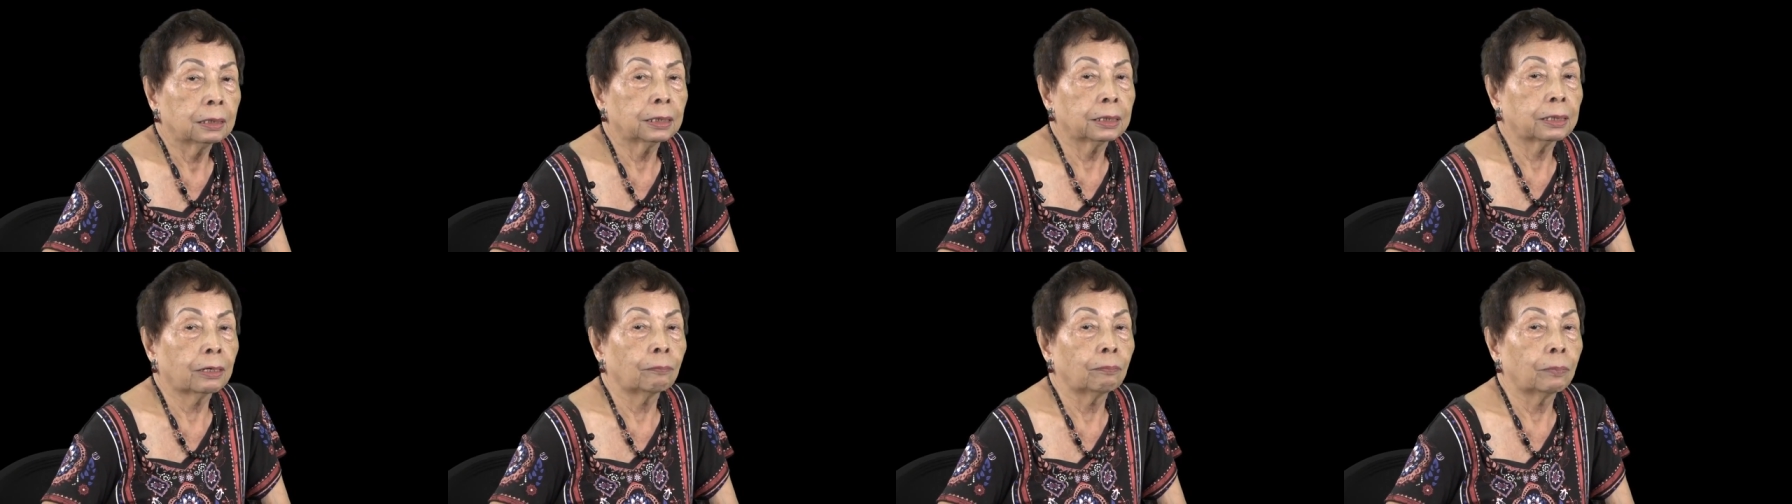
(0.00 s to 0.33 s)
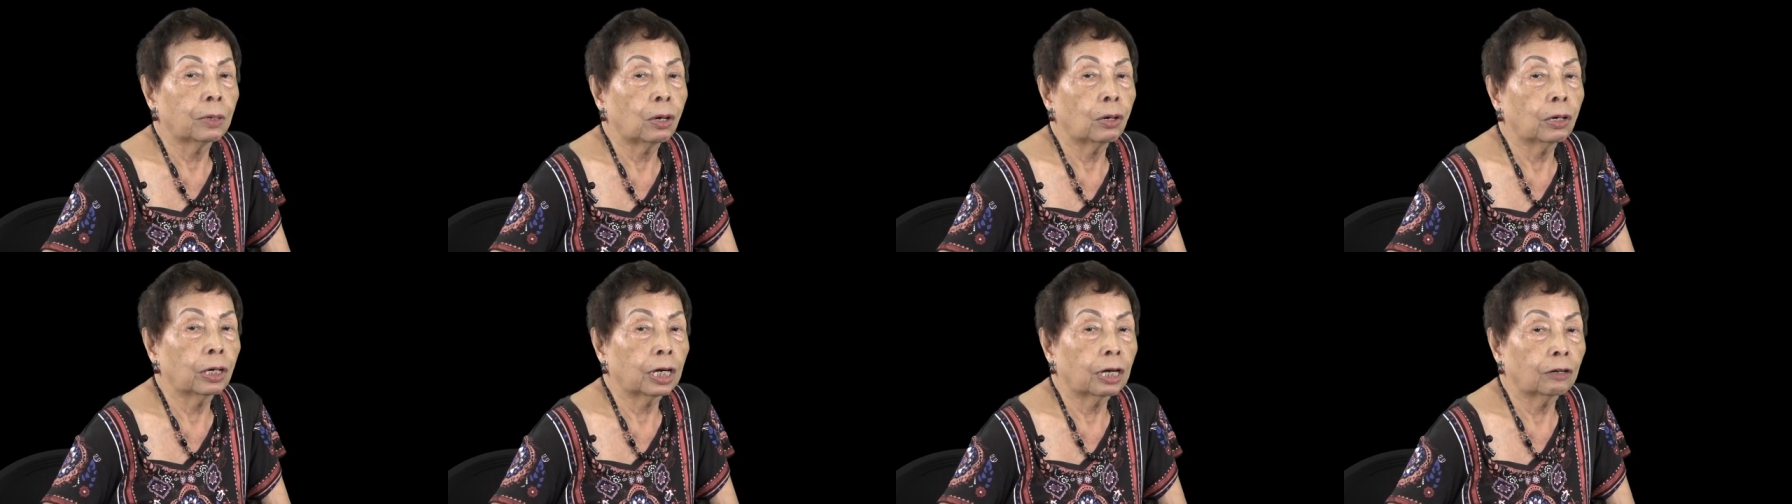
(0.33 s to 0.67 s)

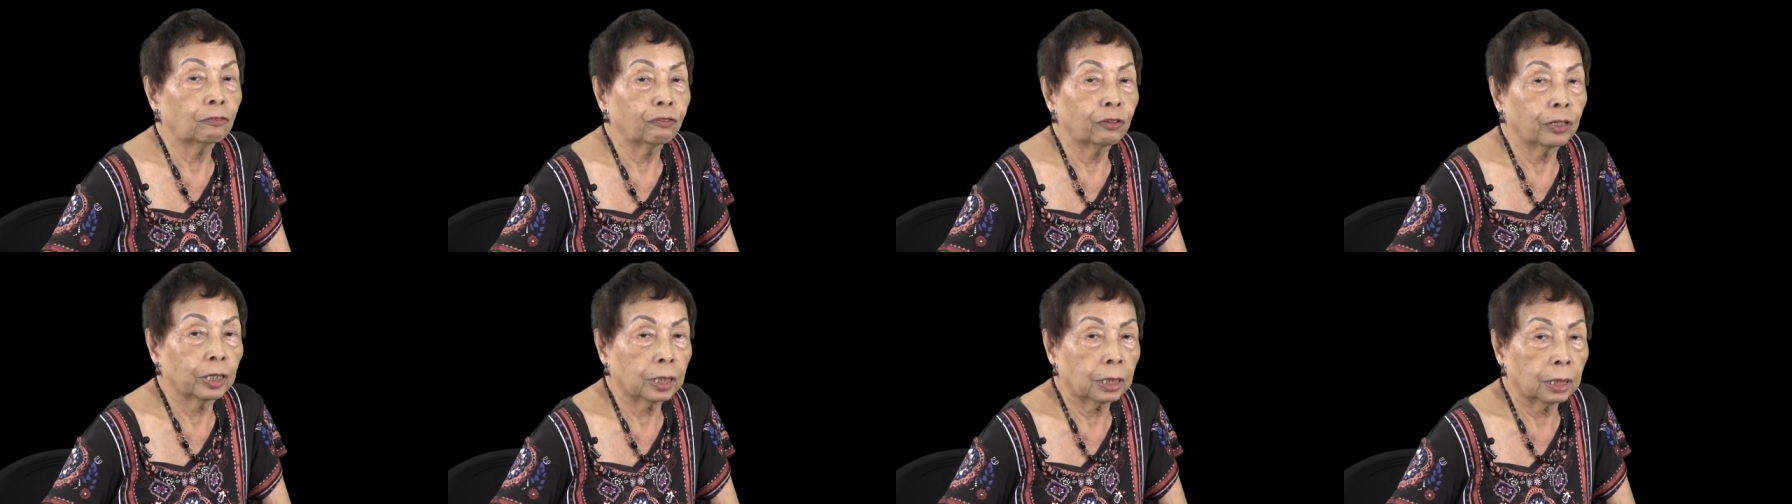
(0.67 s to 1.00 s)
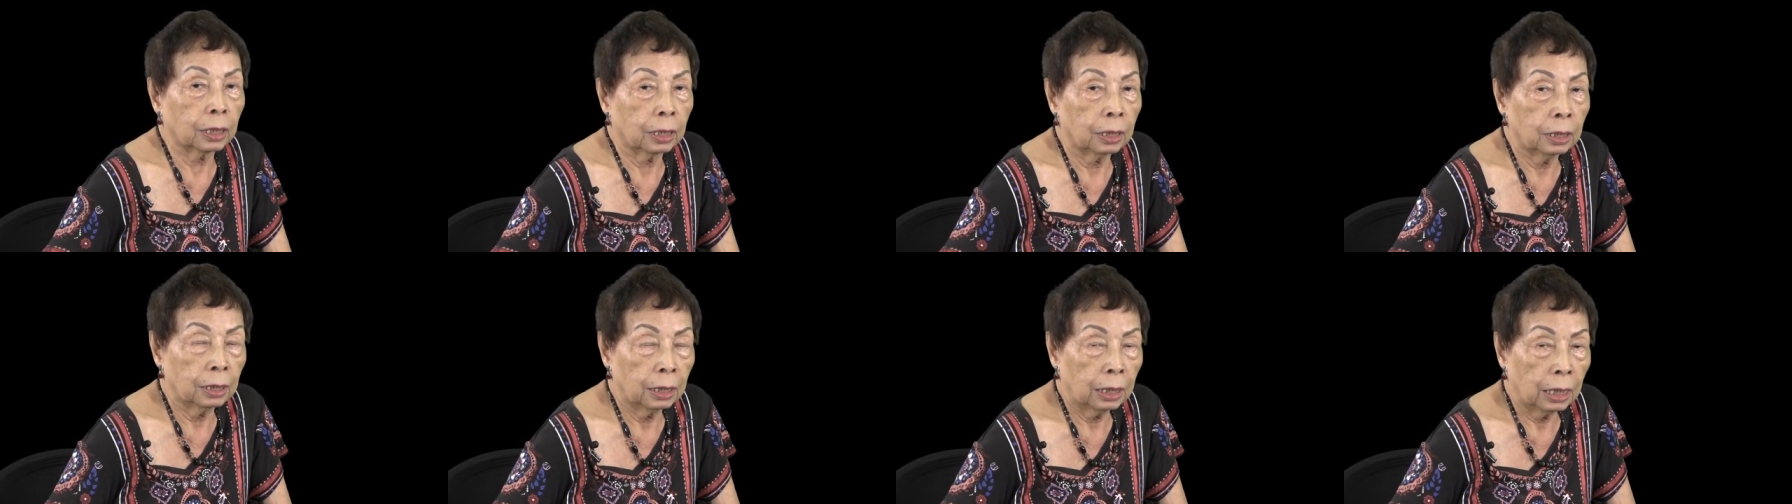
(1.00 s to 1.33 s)
demographic
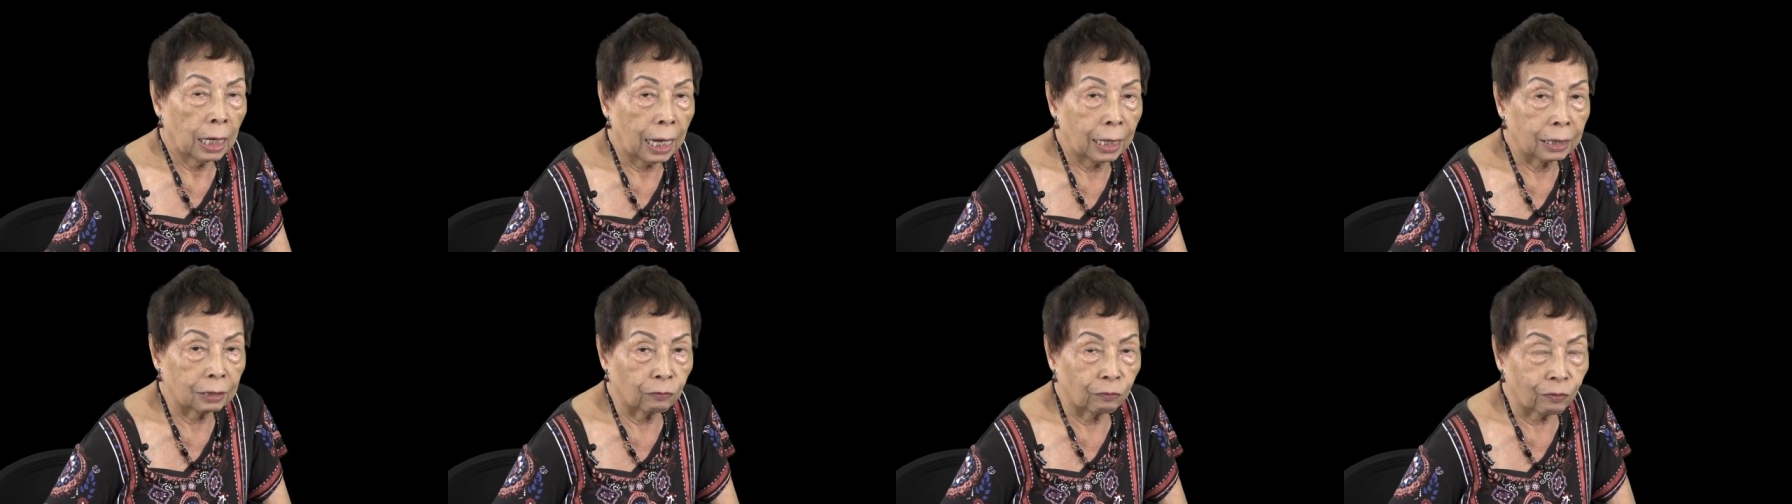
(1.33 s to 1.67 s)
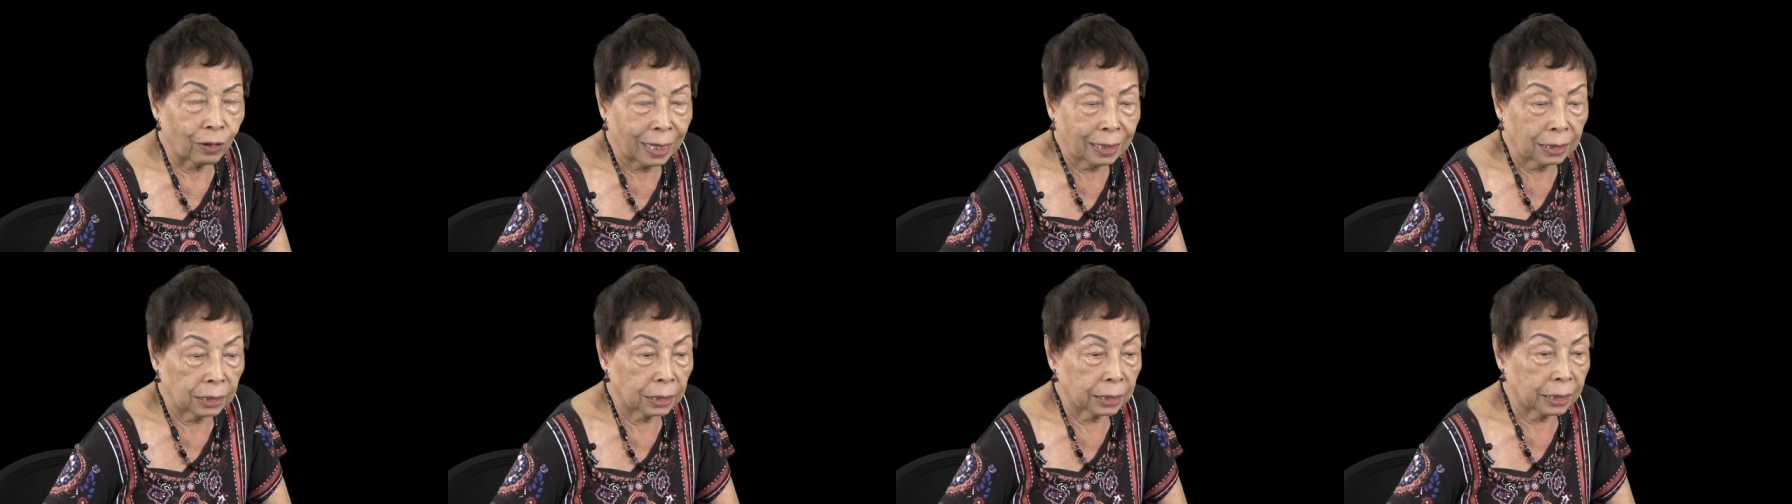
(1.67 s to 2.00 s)

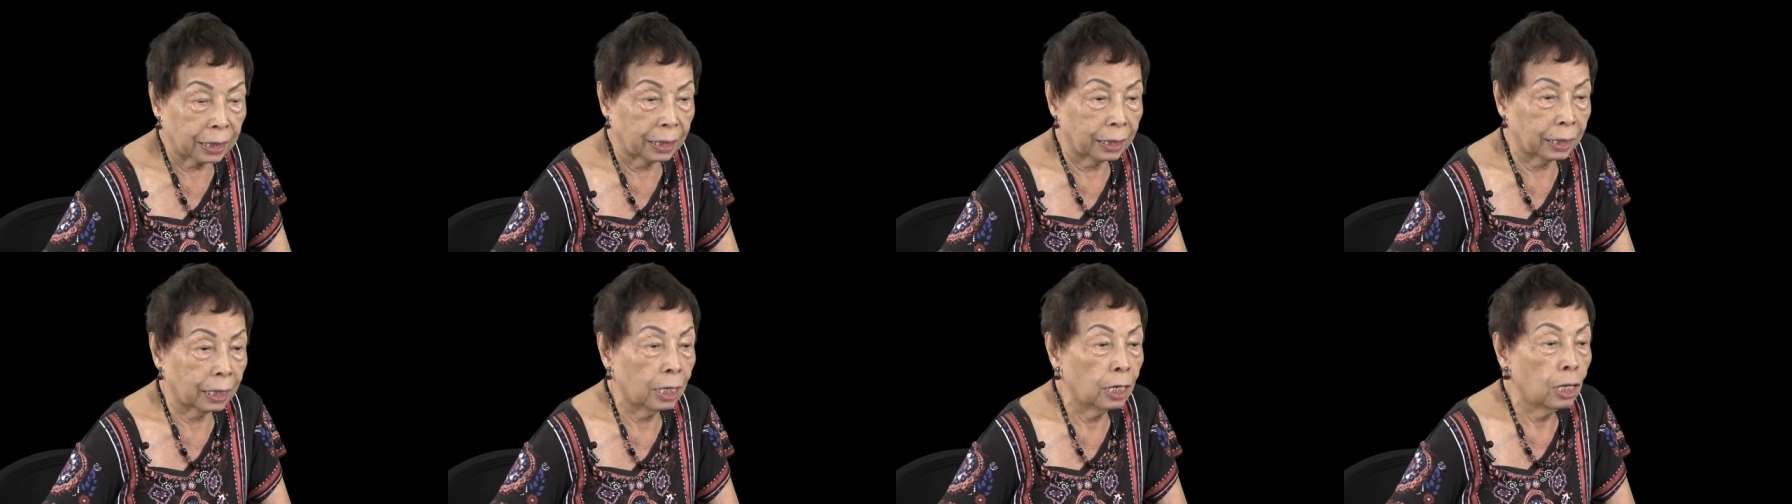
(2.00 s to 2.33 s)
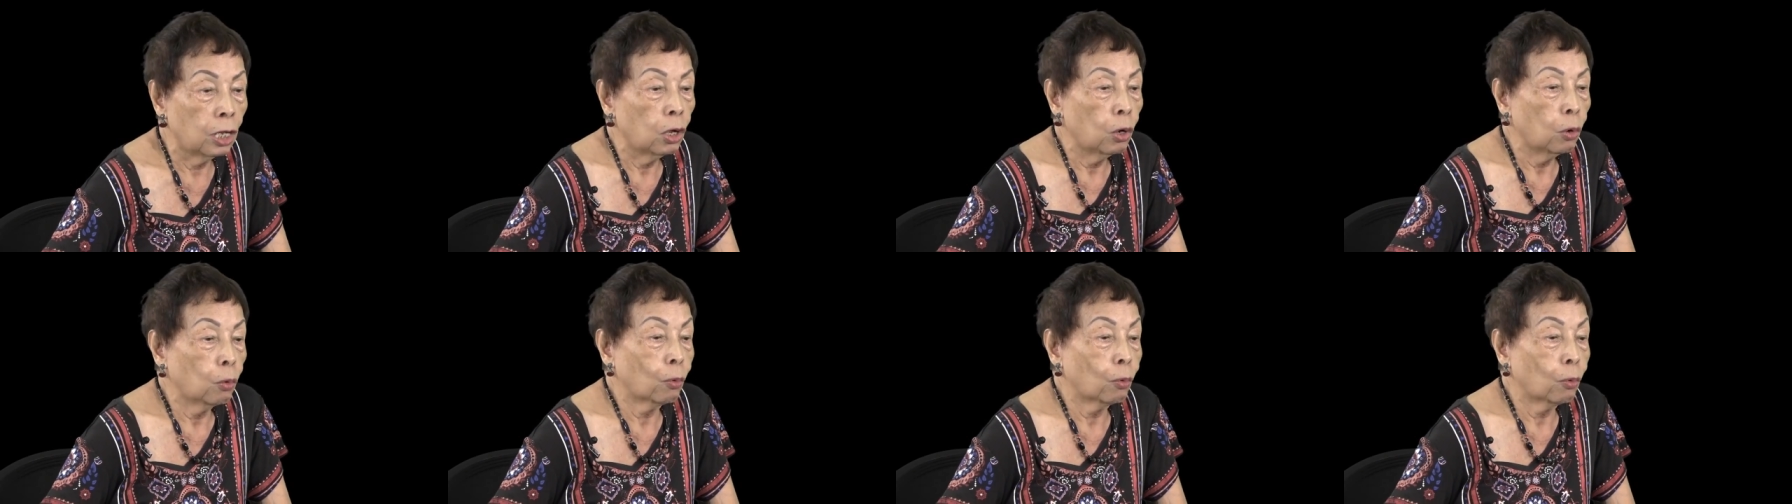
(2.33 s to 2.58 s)
advisor